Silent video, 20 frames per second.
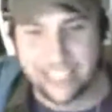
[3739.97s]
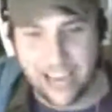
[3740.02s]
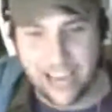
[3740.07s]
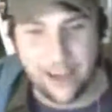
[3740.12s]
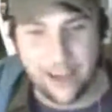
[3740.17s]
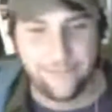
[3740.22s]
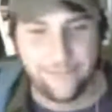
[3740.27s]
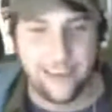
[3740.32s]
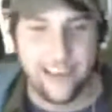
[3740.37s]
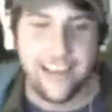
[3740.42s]
of
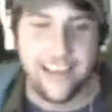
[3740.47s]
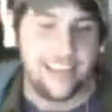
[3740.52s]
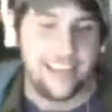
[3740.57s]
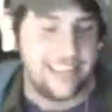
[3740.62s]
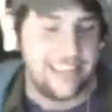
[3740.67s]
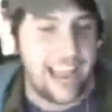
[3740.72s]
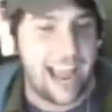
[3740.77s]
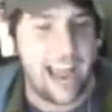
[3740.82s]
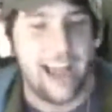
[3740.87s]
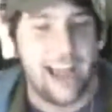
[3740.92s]
stuff,
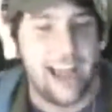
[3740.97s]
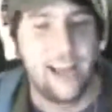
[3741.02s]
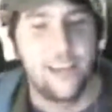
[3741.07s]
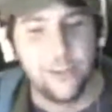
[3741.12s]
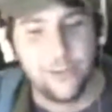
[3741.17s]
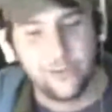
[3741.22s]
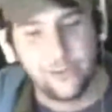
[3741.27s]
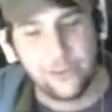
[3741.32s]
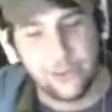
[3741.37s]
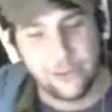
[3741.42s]
yeah,
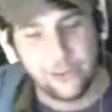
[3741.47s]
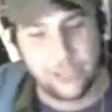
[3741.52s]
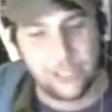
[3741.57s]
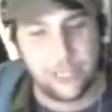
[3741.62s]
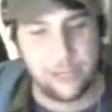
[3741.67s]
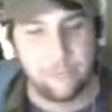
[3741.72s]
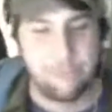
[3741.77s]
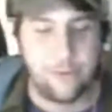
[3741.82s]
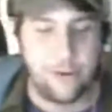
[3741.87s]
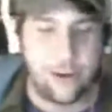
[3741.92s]

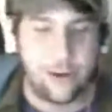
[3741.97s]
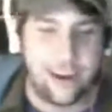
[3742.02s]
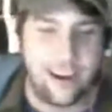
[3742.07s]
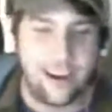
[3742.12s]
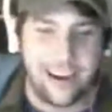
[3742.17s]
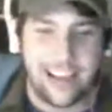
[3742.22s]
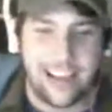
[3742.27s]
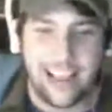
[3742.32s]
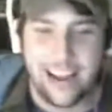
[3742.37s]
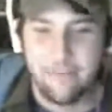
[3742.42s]
you should put
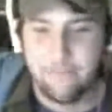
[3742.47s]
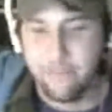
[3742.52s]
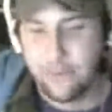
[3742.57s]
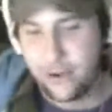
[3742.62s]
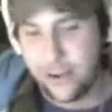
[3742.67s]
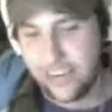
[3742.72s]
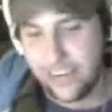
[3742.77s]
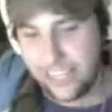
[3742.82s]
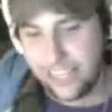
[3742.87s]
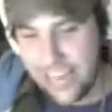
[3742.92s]

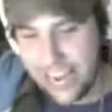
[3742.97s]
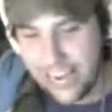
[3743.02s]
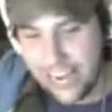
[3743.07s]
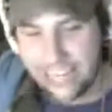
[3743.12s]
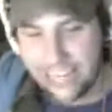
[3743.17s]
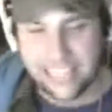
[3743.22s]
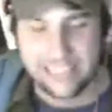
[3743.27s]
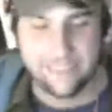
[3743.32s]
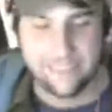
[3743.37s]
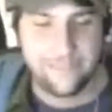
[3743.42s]
a
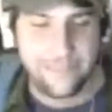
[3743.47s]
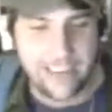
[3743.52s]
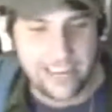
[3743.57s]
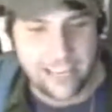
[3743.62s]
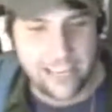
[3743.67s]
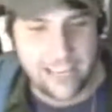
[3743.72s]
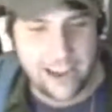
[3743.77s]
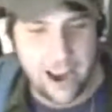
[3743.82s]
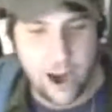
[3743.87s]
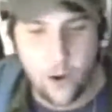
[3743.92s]
like at the
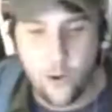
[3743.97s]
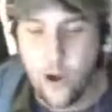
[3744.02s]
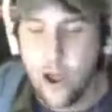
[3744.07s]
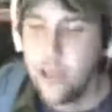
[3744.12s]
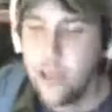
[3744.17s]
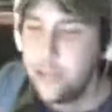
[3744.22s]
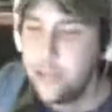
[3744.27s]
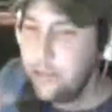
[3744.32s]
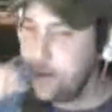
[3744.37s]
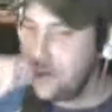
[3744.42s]

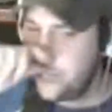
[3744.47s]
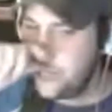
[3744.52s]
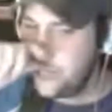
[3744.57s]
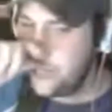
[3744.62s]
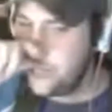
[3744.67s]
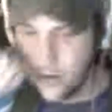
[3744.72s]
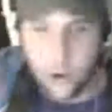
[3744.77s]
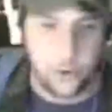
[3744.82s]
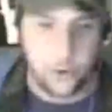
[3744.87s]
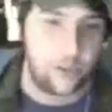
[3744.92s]
video. You
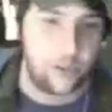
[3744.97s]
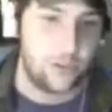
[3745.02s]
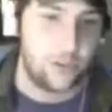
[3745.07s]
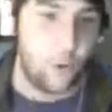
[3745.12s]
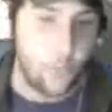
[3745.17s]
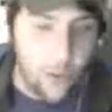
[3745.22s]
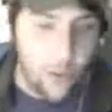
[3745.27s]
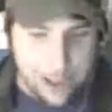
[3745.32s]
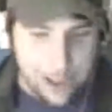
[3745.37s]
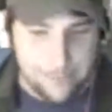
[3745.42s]
should go to
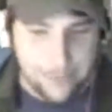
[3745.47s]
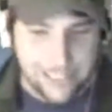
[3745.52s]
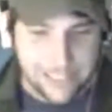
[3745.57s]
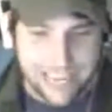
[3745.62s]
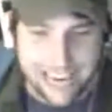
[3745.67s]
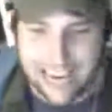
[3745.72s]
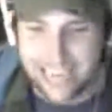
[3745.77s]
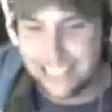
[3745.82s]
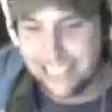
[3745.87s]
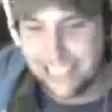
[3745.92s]
the
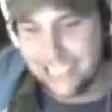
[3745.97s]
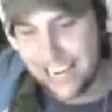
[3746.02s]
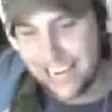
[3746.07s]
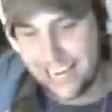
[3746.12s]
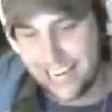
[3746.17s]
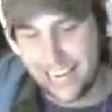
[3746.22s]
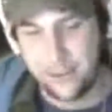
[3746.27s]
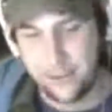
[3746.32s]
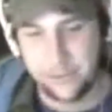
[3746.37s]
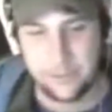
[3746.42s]
website,
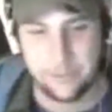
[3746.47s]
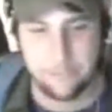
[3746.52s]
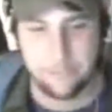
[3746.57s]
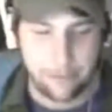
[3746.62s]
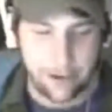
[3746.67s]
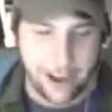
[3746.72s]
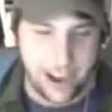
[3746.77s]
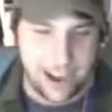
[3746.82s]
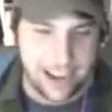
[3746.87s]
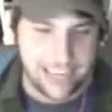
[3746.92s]
check out
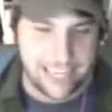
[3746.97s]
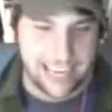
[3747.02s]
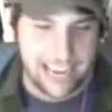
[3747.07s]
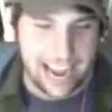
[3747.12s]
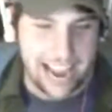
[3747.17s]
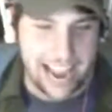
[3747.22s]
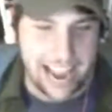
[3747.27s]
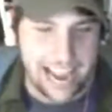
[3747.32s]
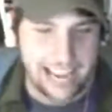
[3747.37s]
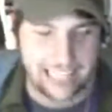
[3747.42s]
the
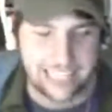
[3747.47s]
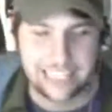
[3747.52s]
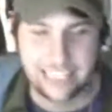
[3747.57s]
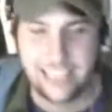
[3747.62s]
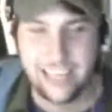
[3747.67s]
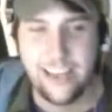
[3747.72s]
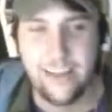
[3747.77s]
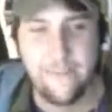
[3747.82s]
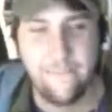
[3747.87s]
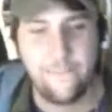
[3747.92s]

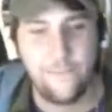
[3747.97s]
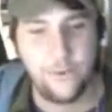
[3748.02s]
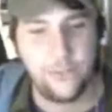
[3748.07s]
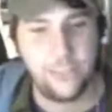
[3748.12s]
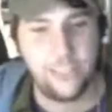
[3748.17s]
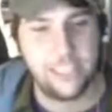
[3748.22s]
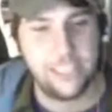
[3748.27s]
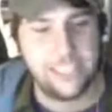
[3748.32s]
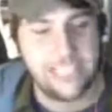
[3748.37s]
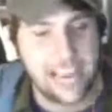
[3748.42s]
podcast
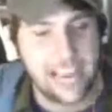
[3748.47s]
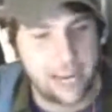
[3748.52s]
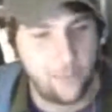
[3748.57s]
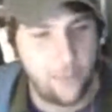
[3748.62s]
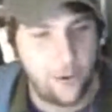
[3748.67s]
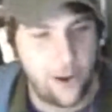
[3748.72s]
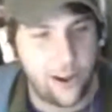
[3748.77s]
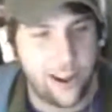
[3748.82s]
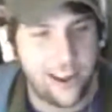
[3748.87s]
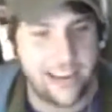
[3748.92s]
for the
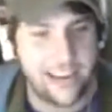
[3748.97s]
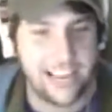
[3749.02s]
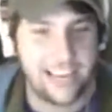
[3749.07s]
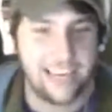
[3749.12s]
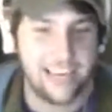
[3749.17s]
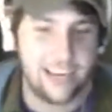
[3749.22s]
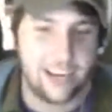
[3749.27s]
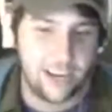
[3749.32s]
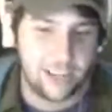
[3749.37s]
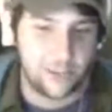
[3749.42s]
tech one
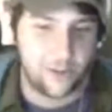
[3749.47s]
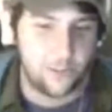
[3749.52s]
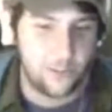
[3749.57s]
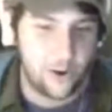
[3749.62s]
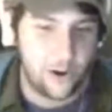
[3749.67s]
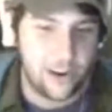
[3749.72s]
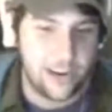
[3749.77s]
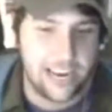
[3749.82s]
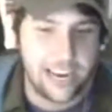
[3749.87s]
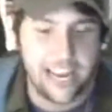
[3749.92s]
and the
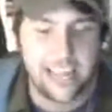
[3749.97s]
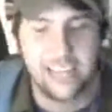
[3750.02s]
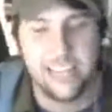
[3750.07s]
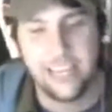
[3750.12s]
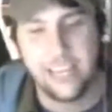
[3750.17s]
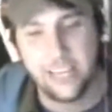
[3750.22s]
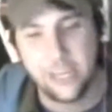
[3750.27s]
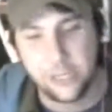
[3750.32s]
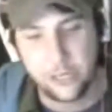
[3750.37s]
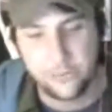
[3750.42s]
other one
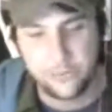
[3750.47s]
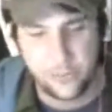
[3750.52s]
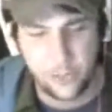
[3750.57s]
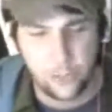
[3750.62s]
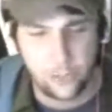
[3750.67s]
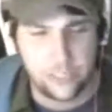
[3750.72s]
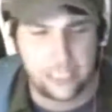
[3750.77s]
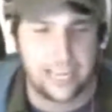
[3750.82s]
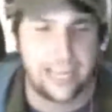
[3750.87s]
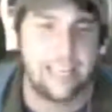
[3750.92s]
and the
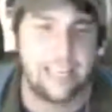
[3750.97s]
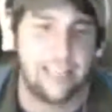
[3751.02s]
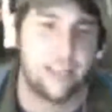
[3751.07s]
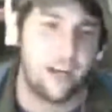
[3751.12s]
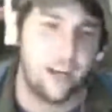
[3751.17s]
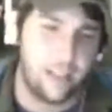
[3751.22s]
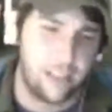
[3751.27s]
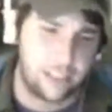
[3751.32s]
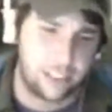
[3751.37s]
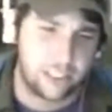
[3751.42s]
interviews
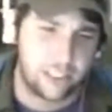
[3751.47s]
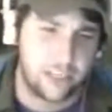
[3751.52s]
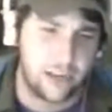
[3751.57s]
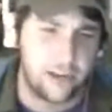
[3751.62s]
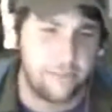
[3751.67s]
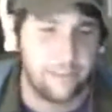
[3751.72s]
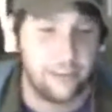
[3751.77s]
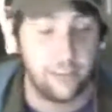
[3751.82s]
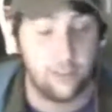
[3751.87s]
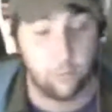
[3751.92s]
and the other
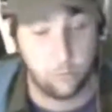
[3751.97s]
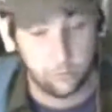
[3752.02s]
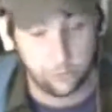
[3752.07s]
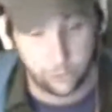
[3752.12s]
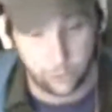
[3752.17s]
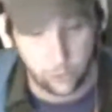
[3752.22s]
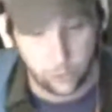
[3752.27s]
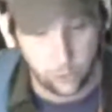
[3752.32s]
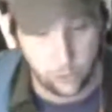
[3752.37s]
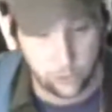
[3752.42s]
stuff and the
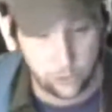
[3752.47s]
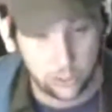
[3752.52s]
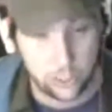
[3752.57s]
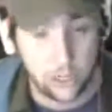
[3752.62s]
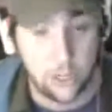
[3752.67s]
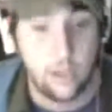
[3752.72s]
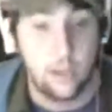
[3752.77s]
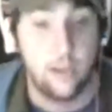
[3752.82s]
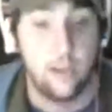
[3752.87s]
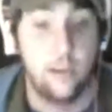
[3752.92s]

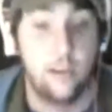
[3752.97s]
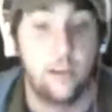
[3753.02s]
reviews.